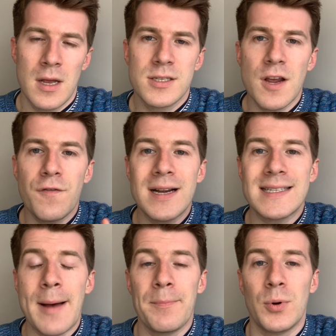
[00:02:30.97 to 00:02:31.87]
So for
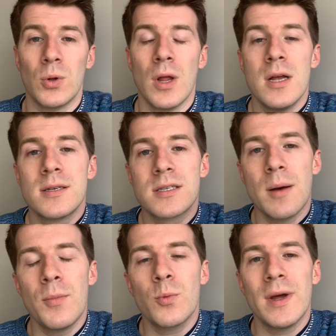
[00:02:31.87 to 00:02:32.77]
example,
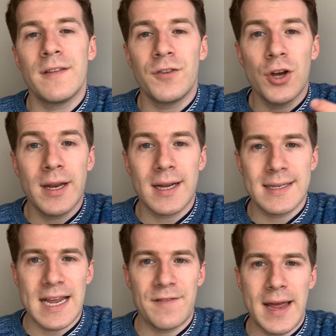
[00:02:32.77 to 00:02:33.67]
someone with
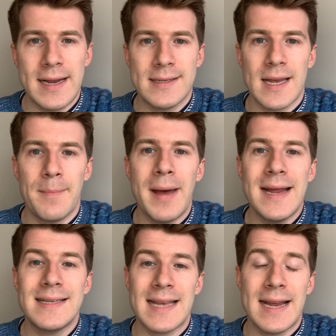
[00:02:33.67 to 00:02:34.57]
Wernicke's aphasia
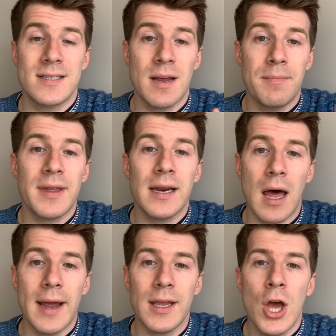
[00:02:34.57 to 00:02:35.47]
may say something
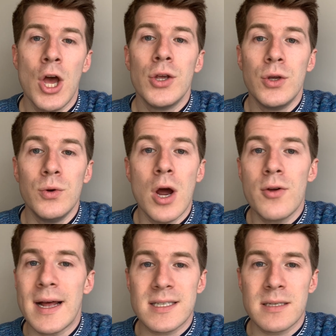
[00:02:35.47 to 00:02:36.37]
like, "You know
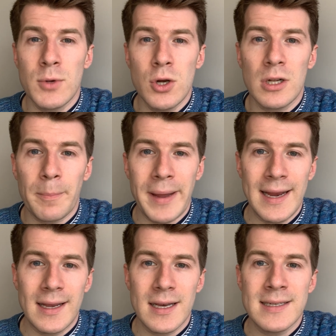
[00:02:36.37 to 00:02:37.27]
that Smoodle
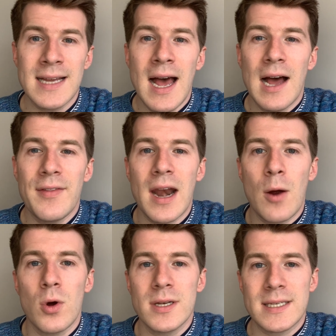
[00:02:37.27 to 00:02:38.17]
Pinkard, and then I
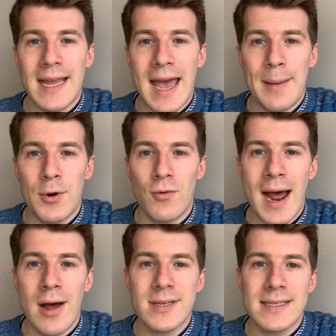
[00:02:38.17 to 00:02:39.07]
want to get him
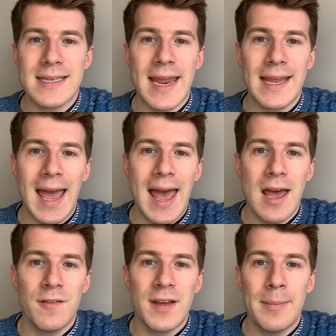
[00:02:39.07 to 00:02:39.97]
around and take care
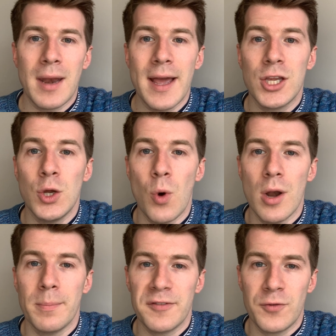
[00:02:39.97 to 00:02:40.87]
of him like you
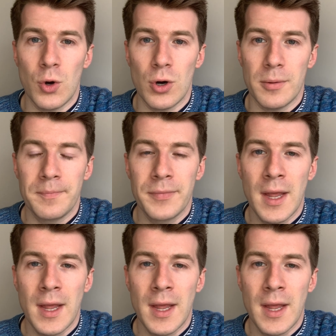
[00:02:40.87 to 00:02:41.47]
want before."